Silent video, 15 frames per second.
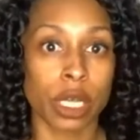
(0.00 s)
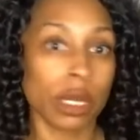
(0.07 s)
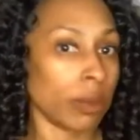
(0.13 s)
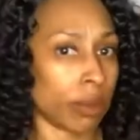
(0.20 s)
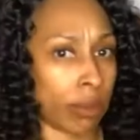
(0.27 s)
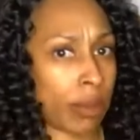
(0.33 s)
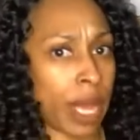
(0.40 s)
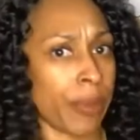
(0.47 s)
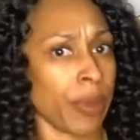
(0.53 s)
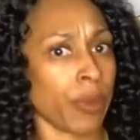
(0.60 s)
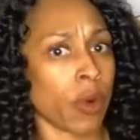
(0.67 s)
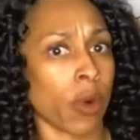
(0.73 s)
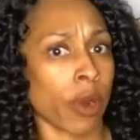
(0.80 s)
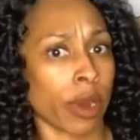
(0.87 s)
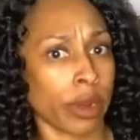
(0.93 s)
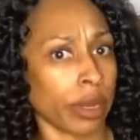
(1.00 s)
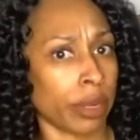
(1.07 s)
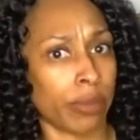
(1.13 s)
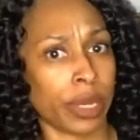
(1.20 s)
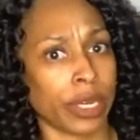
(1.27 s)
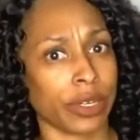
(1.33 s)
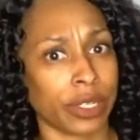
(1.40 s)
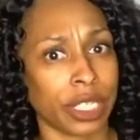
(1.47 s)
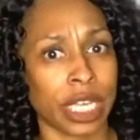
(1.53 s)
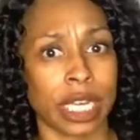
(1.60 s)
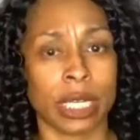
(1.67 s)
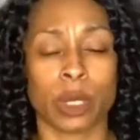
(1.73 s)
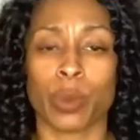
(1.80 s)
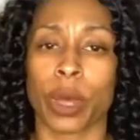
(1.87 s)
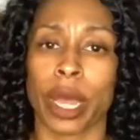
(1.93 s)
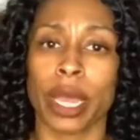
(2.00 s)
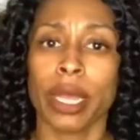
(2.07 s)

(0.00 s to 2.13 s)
maybe more in bigger cities, but